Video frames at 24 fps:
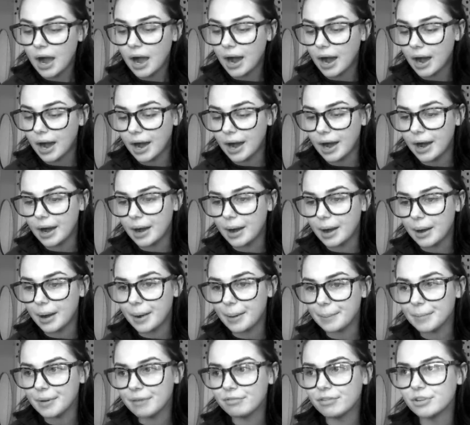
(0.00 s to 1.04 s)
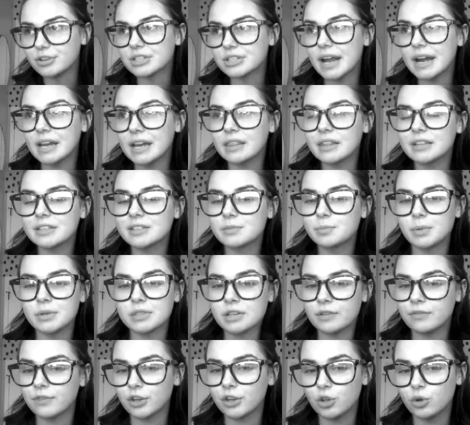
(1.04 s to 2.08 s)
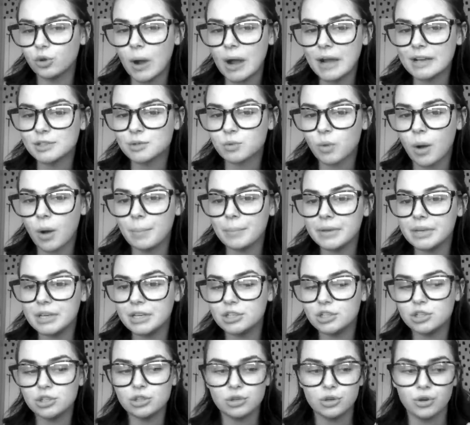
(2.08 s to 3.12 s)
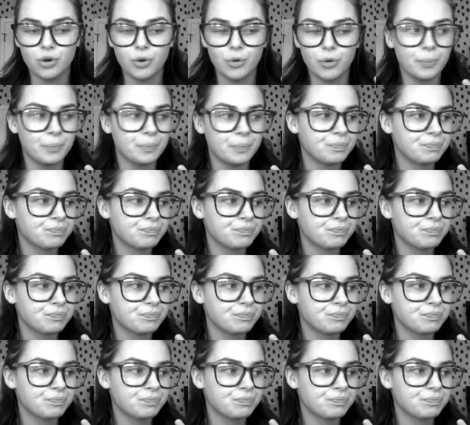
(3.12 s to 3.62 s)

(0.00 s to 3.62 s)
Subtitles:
If there's anything specific you guys want me to